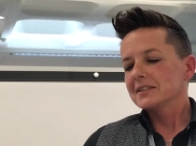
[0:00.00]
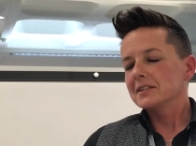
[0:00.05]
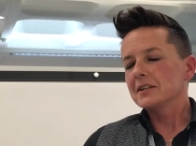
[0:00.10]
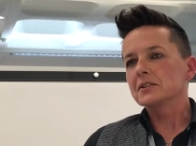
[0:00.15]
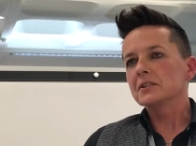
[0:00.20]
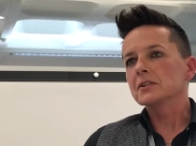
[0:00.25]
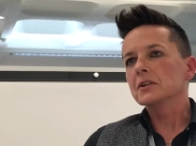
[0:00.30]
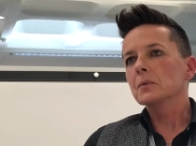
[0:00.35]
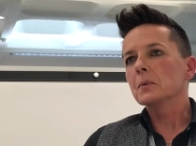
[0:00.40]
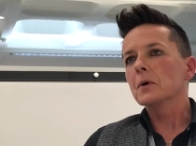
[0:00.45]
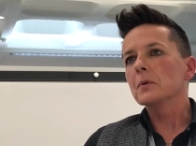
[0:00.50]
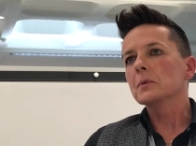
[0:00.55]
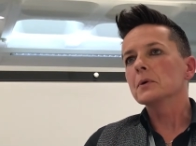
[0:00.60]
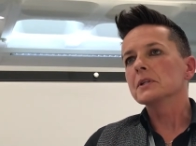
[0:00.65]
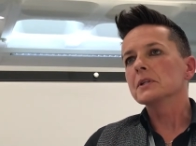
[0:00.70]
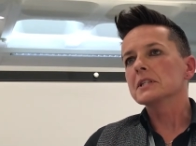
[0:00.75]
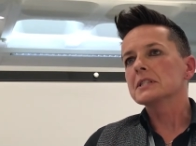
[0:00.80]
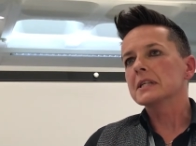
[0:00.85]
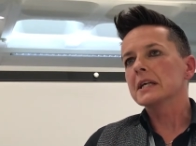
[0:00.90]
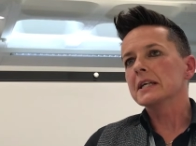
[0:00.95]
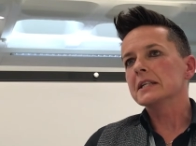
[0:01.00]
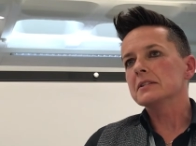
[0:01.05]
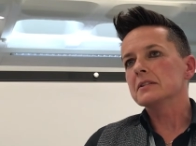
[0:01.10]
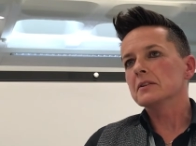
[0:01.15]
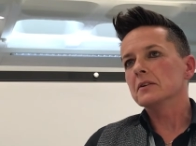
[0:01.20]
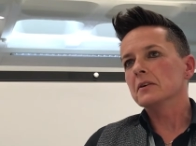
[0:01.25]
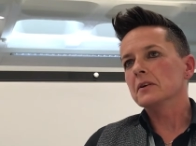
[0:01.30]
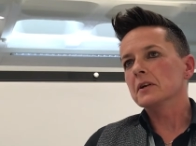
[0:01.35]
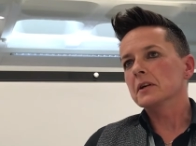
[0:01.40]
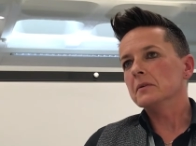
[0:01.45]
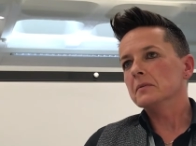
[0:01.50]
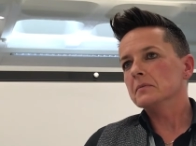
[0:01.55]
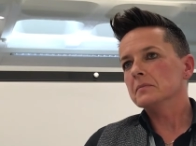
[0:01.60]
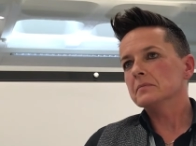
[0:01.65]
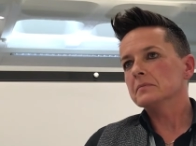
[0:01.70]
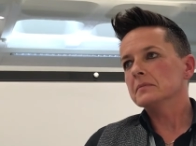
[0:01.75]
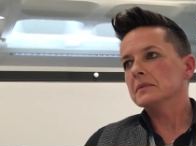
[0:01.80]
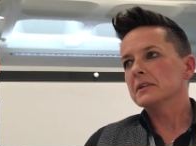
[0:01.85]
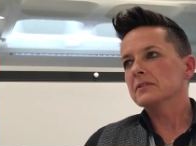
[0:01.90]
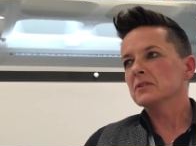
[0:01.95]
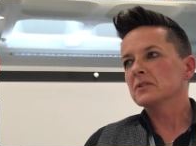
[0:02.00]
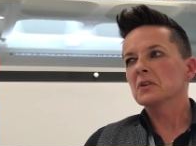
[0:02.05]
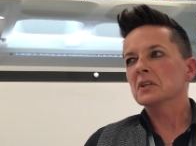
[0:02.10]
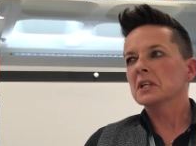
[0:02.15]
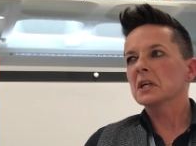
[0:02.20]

I don't know where I'm going to stay tonight. I've got a